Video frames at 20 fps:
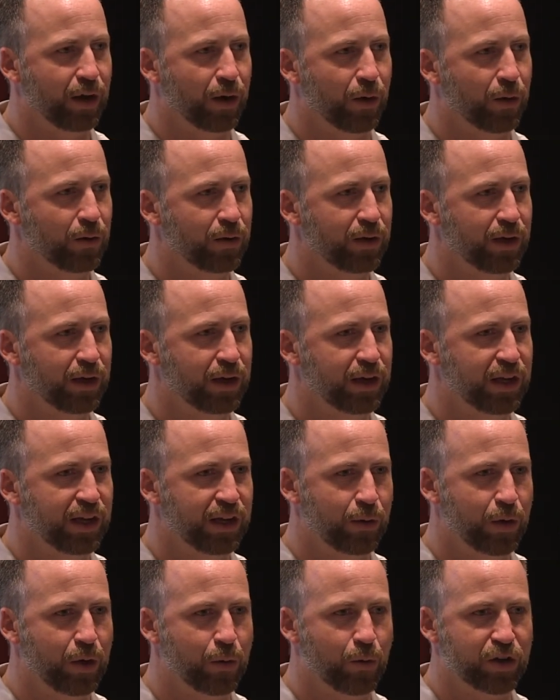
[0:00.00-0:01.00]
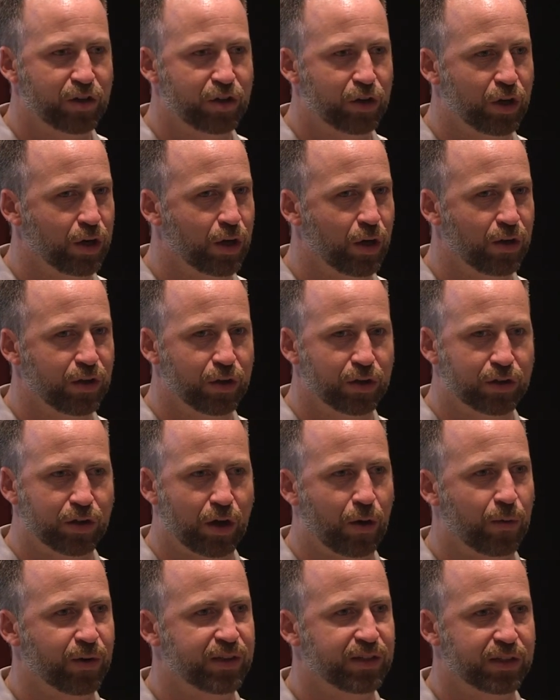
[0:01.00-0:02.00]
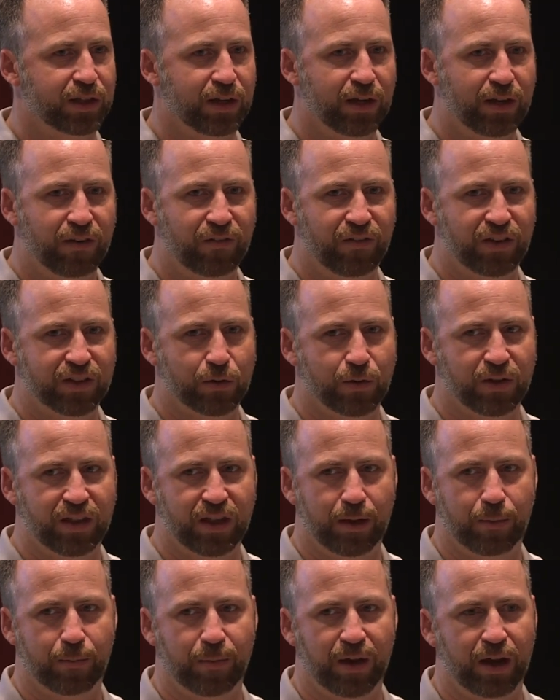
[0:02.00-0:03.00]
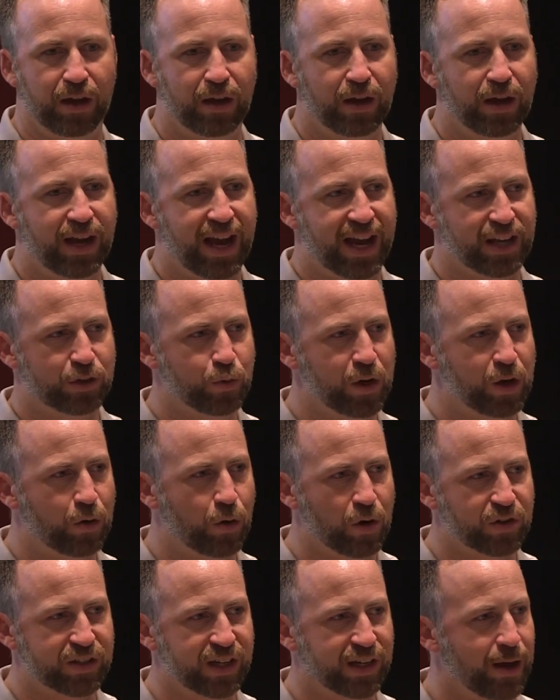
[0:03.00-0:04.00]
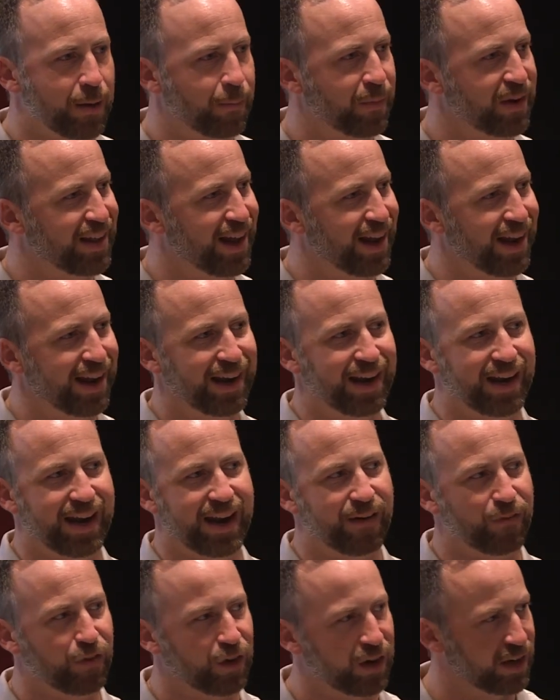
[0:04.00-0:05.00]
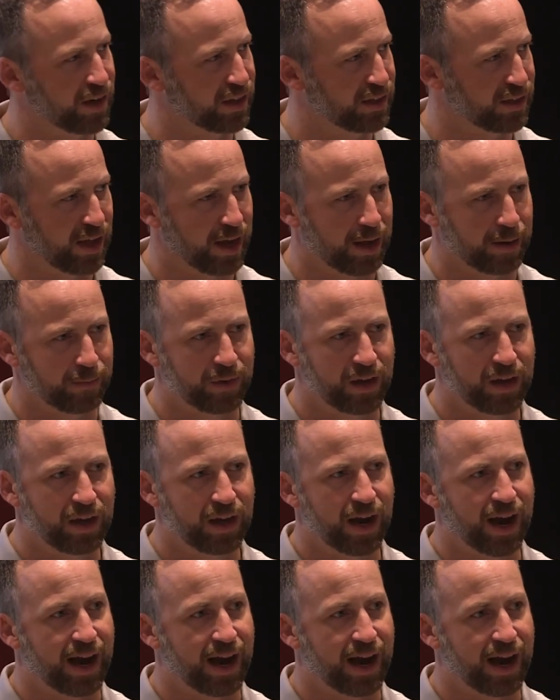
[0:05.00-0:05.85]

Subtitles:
I know he wants you to know you can always visit with him. But as we grow as a company, that ain't never gonna stop.